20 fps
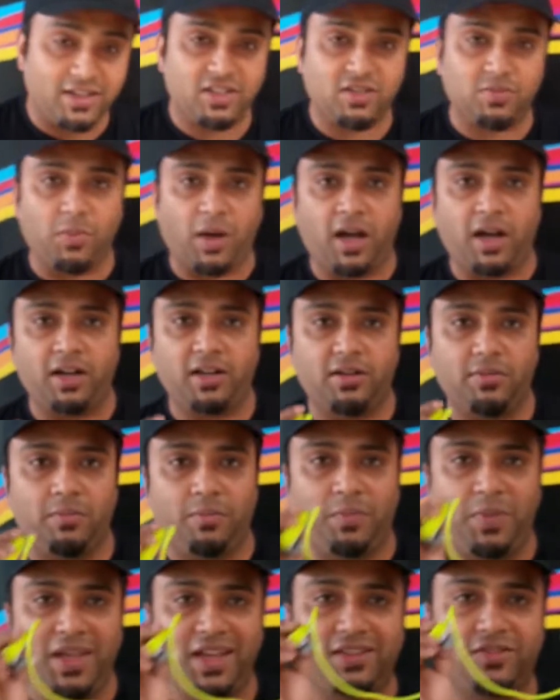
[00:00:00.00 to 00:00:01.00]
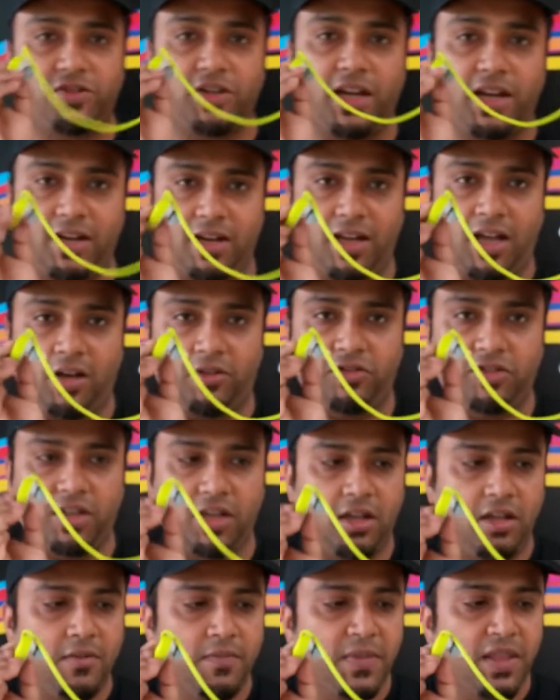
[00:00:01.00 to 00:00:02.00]
the Smart B Trainer out
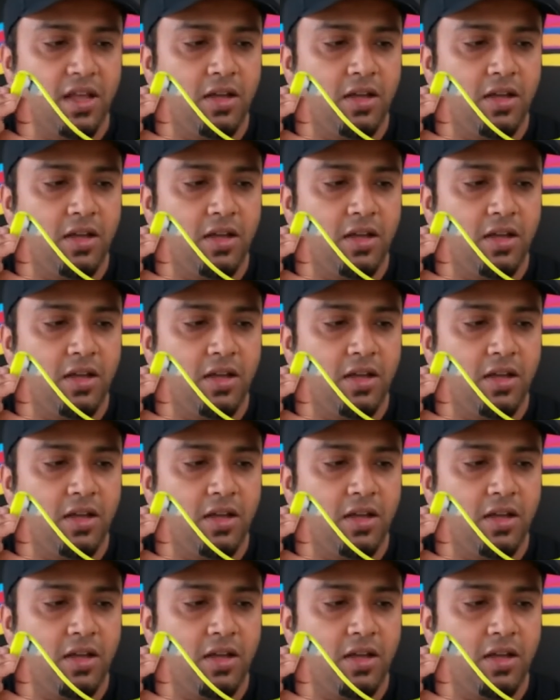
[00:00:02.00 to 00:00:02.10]
here.